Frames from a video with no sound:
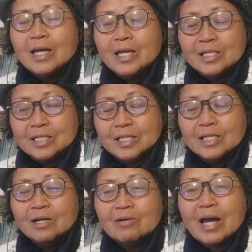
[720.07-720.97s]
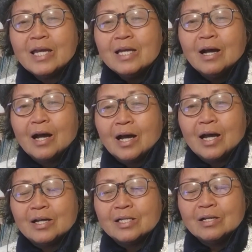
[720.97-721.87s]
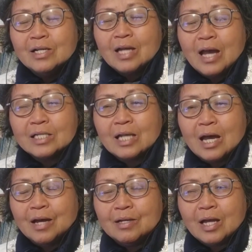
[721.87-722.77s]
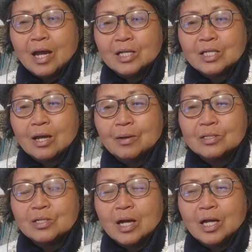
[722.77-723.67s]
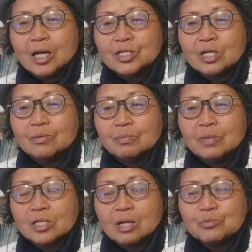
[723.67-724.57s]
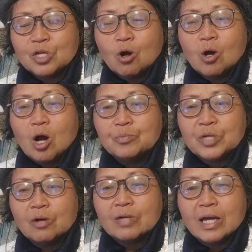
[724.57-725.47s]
it, okay? As the subject or object,